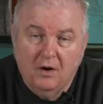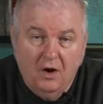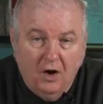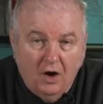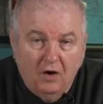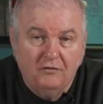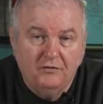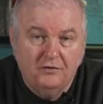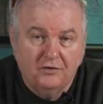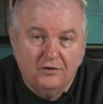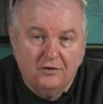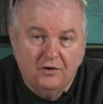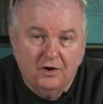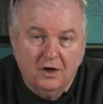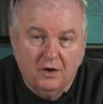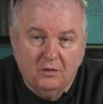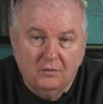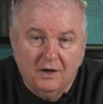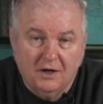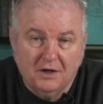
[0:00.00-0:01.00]
of the
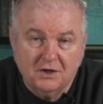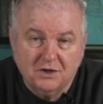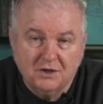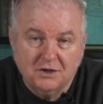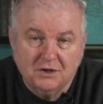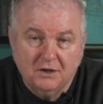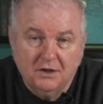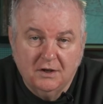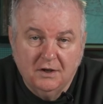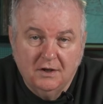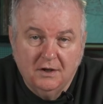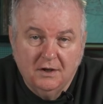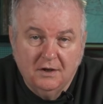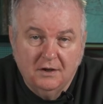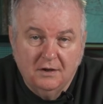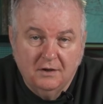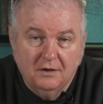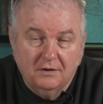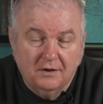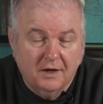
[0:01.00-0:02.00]
Royal Welsh
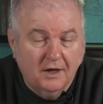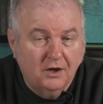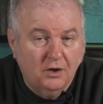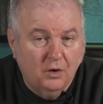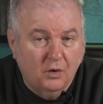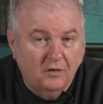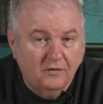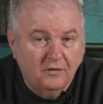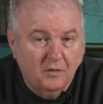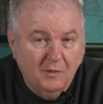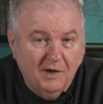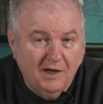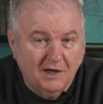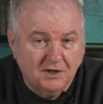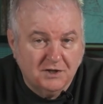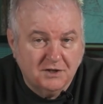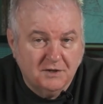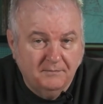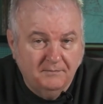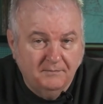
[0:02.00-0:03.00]
that I know of in
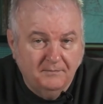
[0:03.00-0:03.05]
Wales.